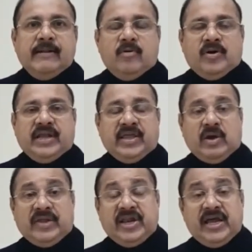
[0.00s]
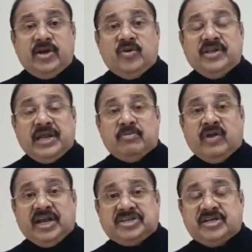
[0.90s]
On the other hand, during the time of
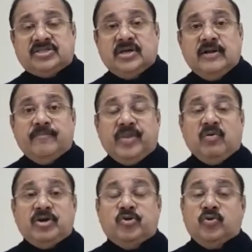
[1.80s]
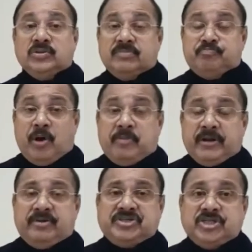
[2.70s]
elections, they want to do some popular
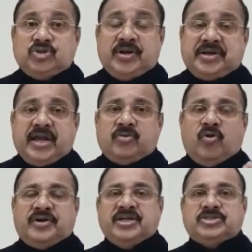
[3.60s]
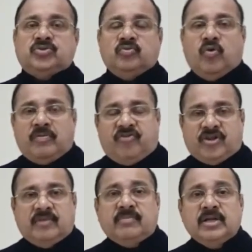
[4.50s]
measures to attract artists to work for
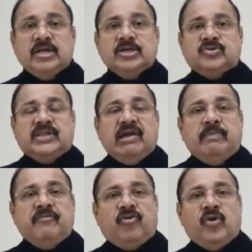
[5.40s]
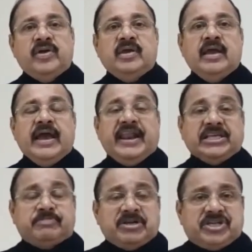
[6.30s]
them. So they will be following an
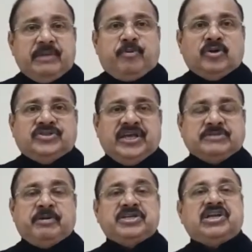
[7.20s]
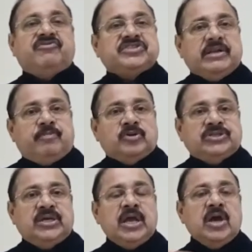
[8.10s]
expansionary policy, expansionary fiscal
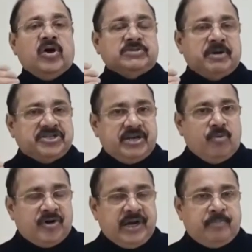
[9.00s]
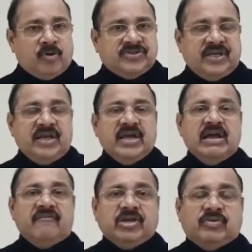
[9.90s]
policy, or expansionary monetary policy,
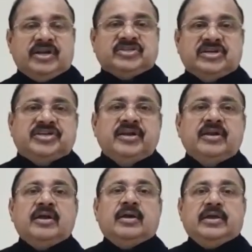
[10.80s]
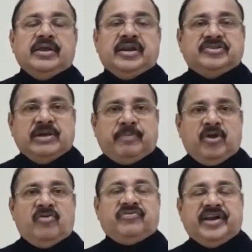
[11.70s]
which will result in increased supply
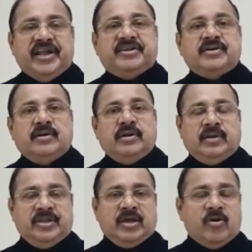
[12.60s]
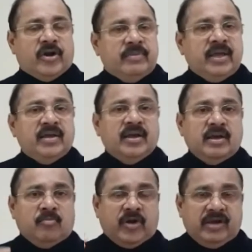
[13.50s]
of credit in the economy,
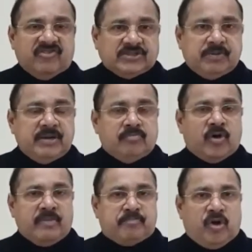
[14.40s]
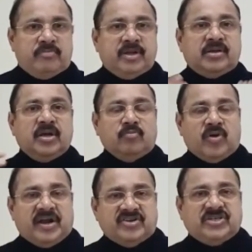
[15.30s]
more investment, more employment, more
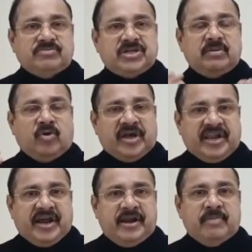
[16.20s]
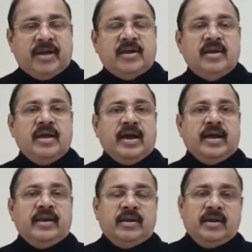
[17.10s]
consumption, more aggregate demand,
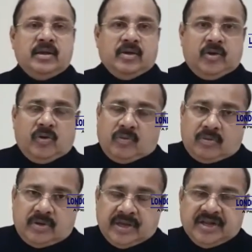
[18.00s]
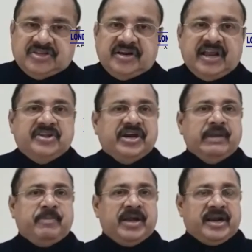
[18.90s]
and you know increase in real
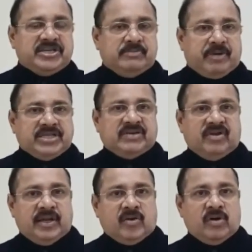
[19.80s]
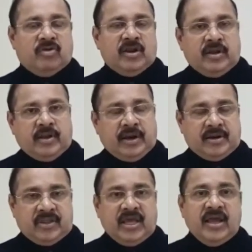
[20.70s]
GDP and rise in price level. economy under
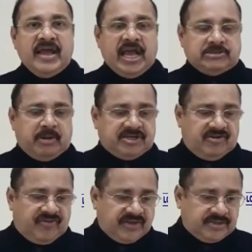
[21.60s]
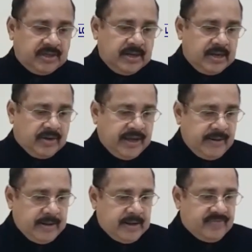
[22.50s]
the expansion phase. Okay,
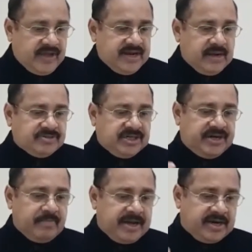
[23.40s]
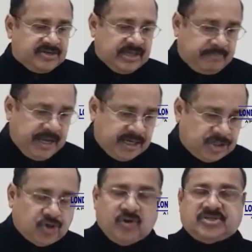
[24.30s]
then comes the demand and supply
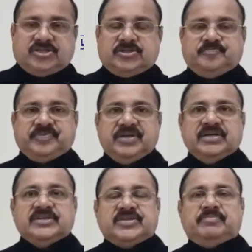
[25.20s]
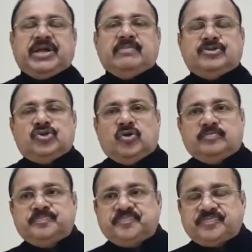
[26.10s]
shocks. Sometimes you know